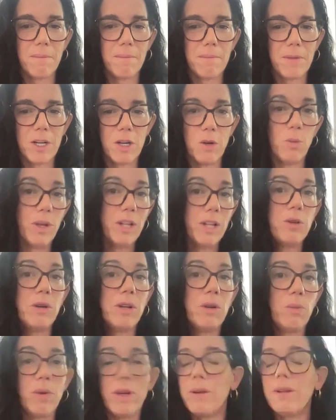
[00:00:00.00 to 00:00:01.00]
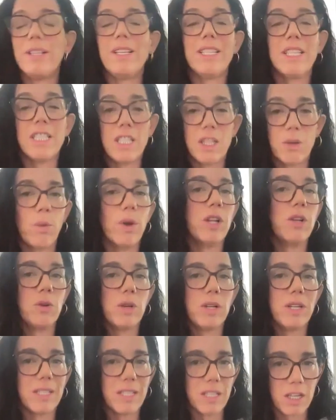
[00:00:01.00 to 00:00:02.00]
we do
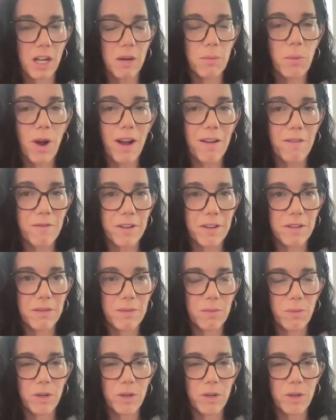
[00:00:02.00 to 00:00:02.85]
it as a nonprofit.